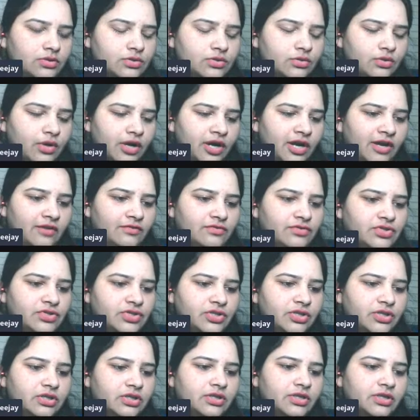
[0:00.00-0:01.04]
So I have
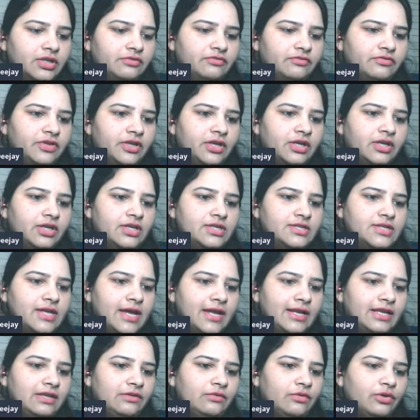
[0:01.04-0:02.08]
shared. If there is
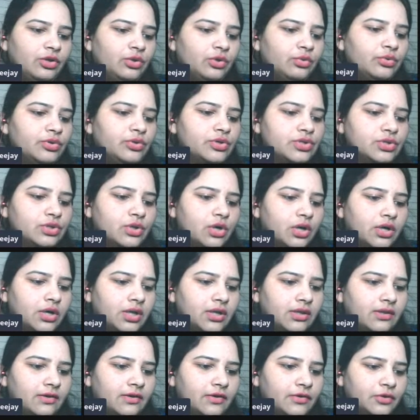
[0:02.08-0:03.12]
anyone who is not
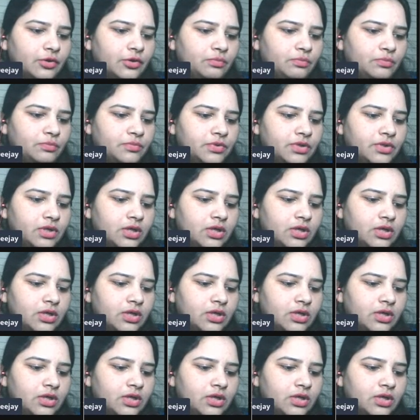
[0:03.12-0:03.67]
in the group,